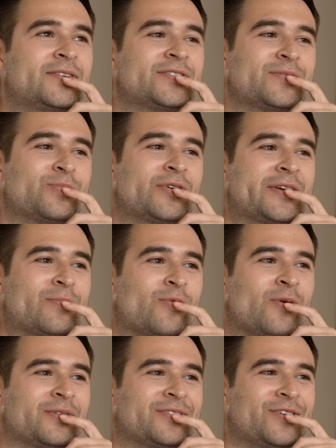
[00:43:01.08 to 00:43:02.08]
also pretty
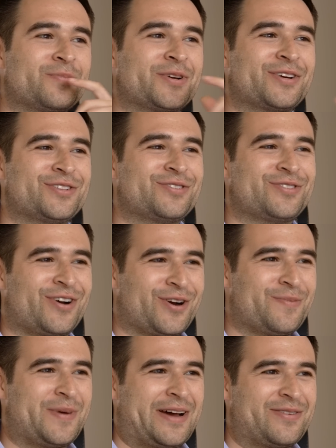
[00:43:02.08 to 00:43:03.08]
important though, because you
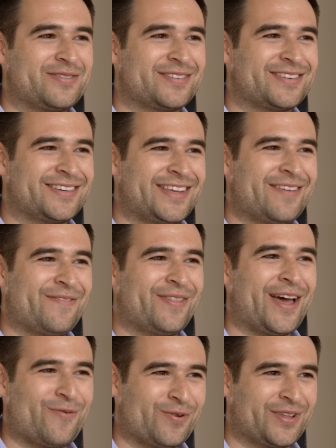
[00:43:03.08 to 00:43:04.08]
talk about if
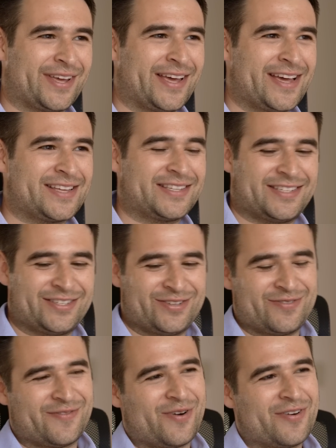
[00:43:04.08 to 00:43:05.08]
that were the case,
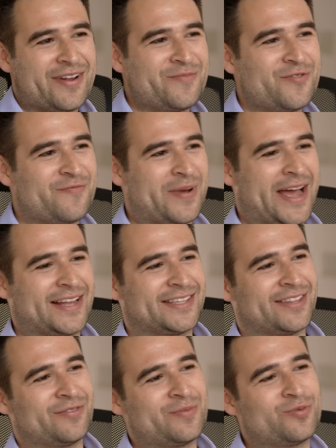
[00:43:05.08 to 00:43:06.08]
you've already moved past
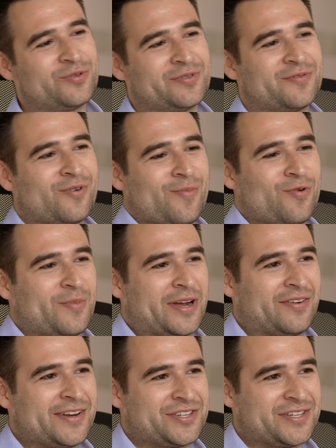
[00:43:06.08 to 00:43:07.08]
the 3-pool to 4-pool
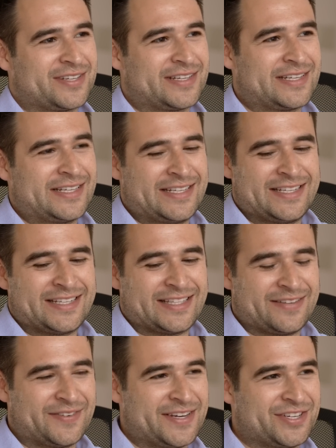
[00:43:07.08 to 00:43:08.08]
migration.
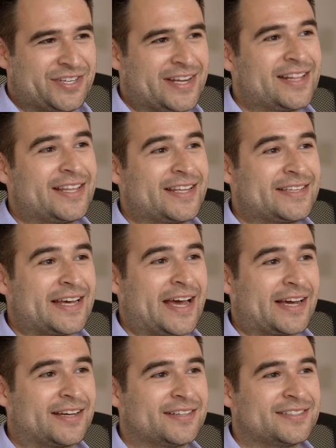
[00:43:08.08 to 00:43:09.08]
They've initiated the
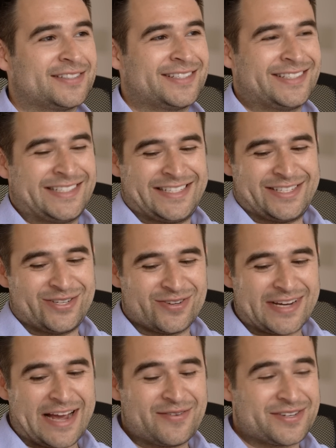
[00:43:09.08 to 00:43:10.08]
attack.
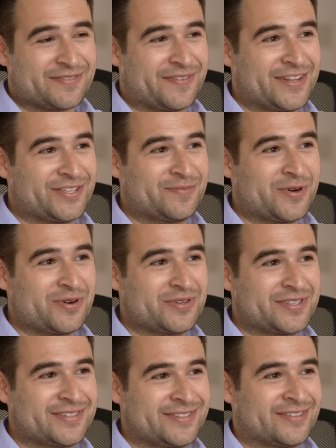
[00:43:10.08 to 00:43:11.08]
You're now in defense
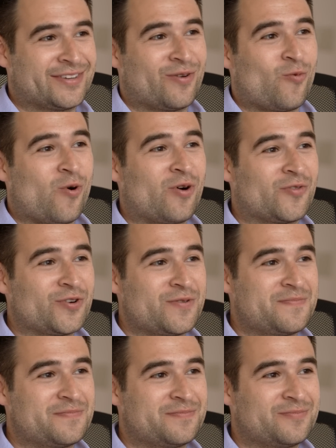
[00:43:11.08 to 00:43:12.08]
mode. You're in a war
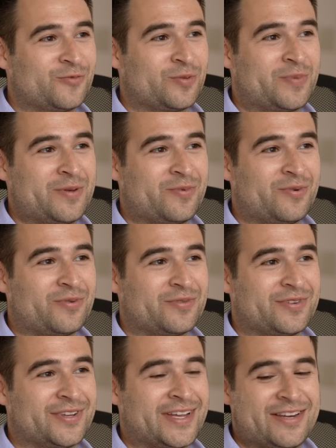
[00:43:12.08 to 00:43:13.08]
room with people
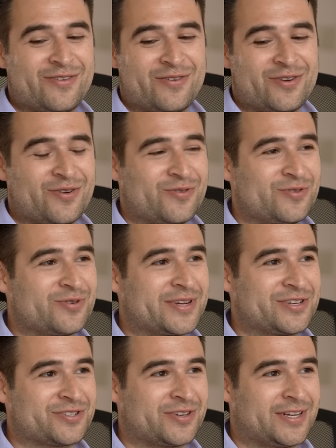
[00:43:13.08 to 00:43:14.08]
and you don't know who you
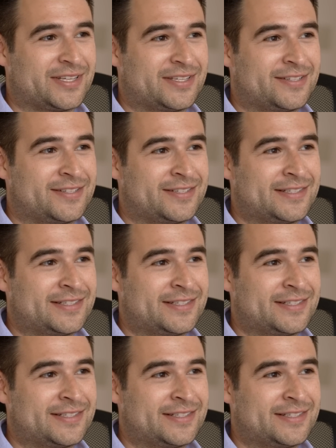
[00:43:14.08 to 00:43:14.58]
can trust.